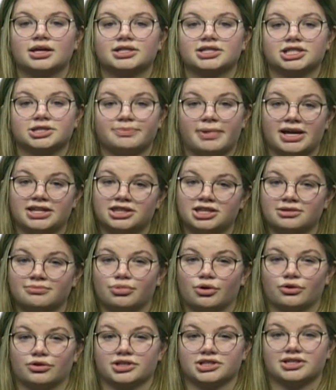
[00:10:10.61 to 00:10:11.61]
Despite the
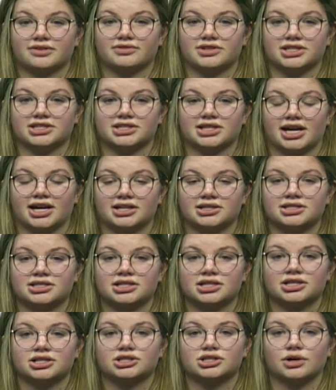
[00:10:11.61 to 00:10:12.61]
importance of these
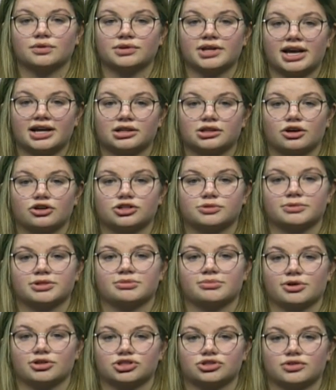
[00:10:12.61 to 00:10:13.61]
things, don't let clothes be the
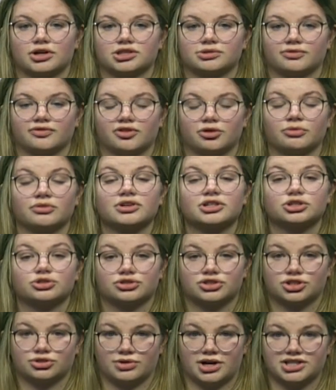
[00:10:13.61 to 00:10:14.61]
most
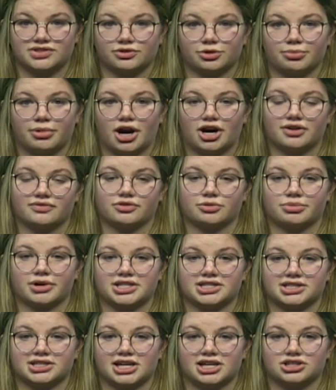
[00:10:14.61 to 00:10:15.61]
stressful part of your
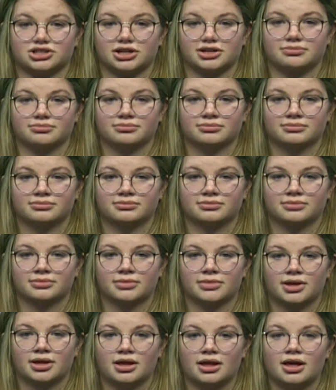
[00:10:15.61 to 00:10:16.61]
presentation.
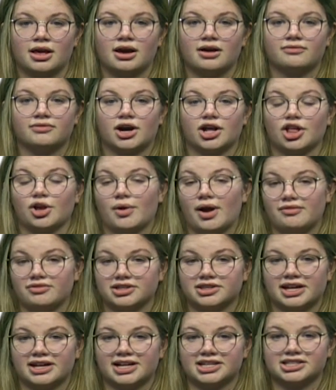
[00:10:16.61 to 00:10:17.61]
Follow
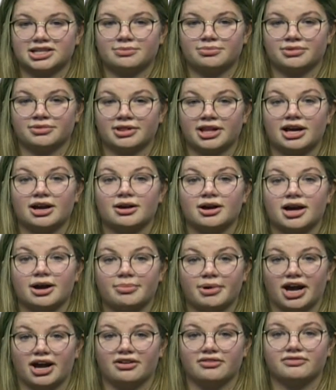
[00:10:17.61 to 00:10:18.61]
everything I said
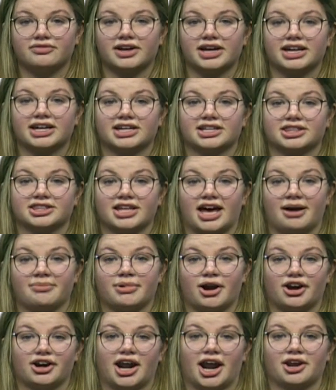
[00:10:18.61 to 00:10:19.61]
above and get that
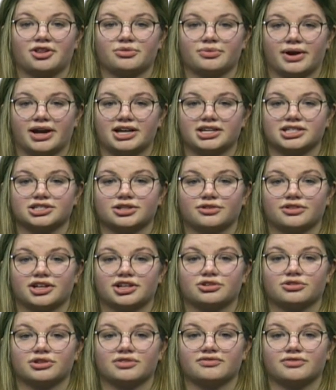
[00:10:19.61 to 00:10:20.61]
part out of the way so that
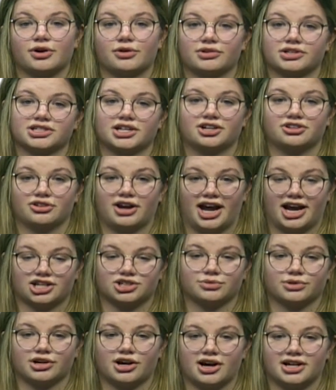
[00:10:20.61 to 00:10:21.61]
you can focus on your
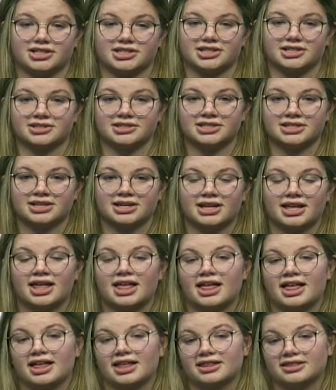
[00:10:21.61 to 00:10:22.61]
actual content.
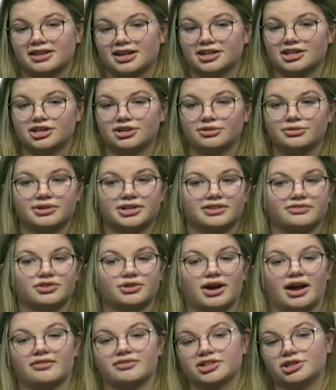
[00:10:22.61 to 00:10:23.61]
Thank you, and if you
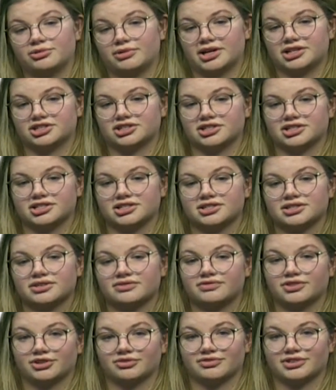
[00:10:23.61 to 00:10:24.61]
have any questions,
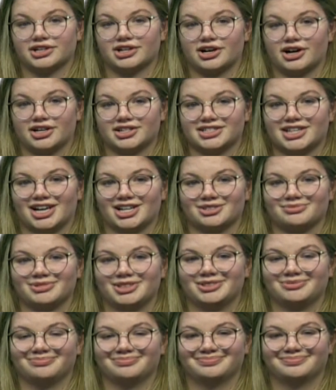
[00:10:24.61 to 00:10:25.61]
feel free to contact
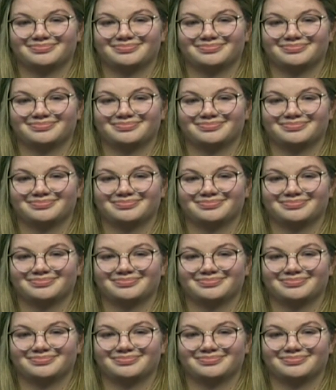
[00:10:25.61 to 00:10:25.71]
me.